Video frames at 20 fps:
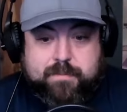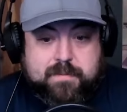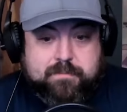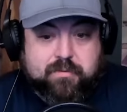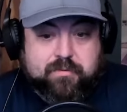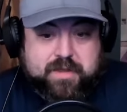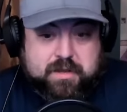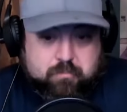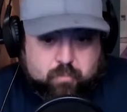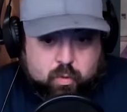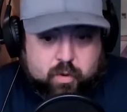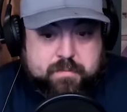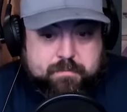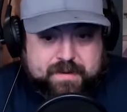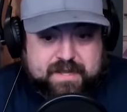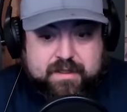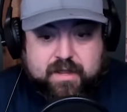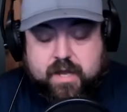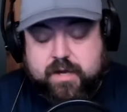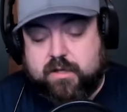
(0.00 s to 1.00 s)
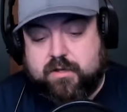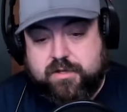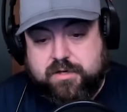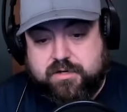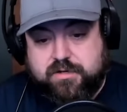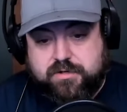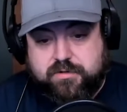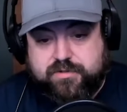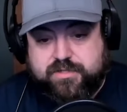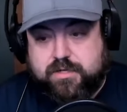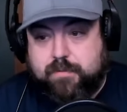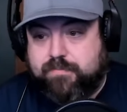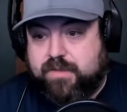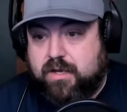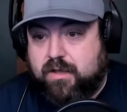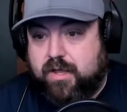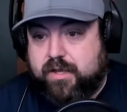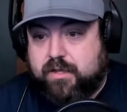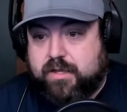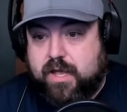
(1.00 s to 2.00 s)
people that would be likely to do
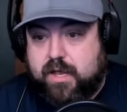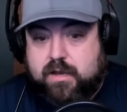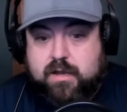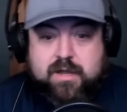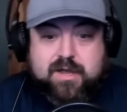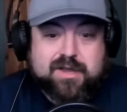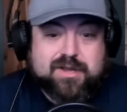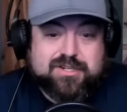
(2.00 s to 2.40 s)
something like that.